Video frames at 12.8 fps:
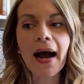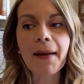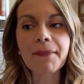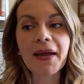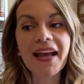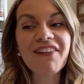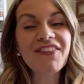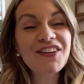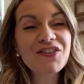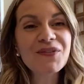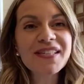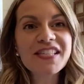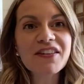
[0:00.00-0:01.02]
if I do
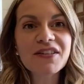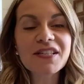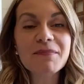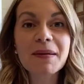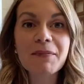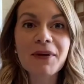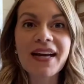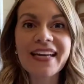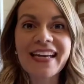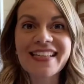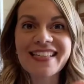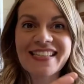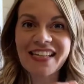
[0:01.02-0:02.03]
a series and people kind of
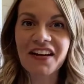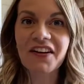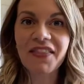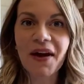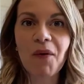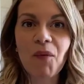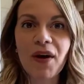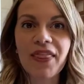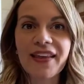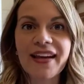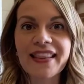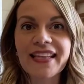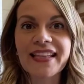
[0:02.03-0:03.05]
get stuck on that one
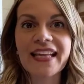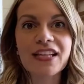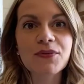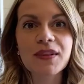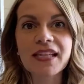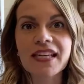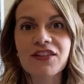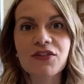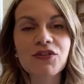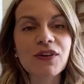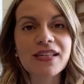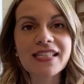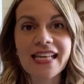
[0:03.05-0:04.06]
thing and think that's what they need to
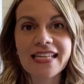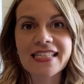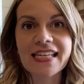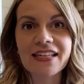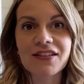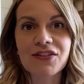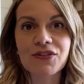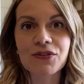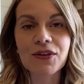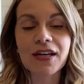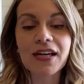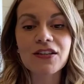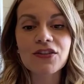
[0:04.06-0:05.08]
address and that's the end of the
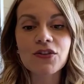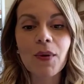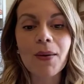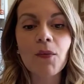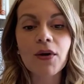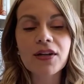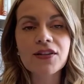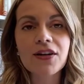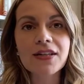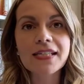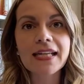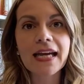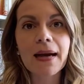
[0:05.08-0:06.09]
story. And so I want to talk
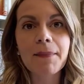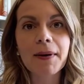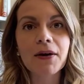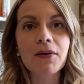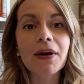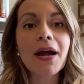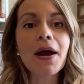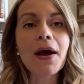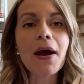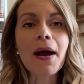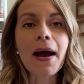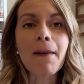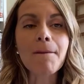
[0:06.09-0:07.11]
today about
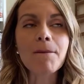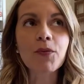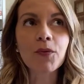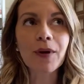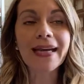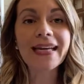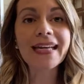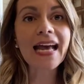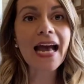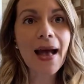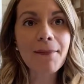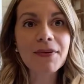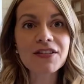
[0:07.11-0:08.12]
brain
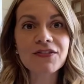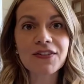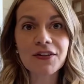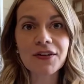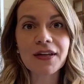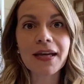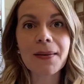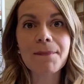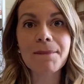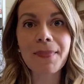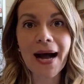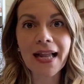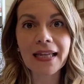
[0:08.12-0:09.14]
hemispheric
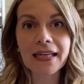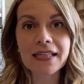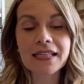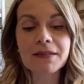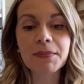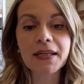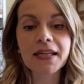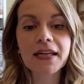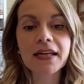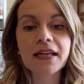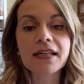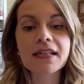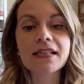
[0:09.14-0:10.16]
imbalance
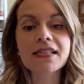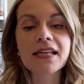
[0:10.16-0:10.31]
because